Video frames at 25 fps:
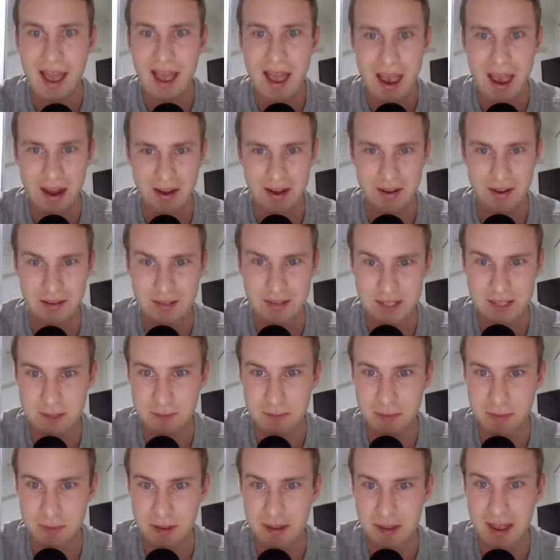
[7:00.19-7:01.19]

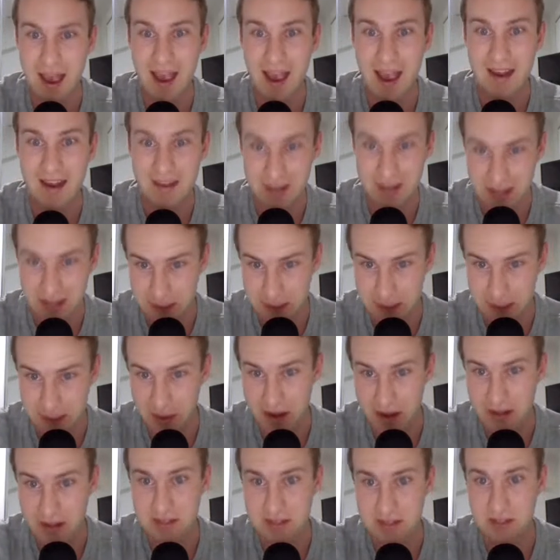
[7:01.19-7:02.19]
and expect to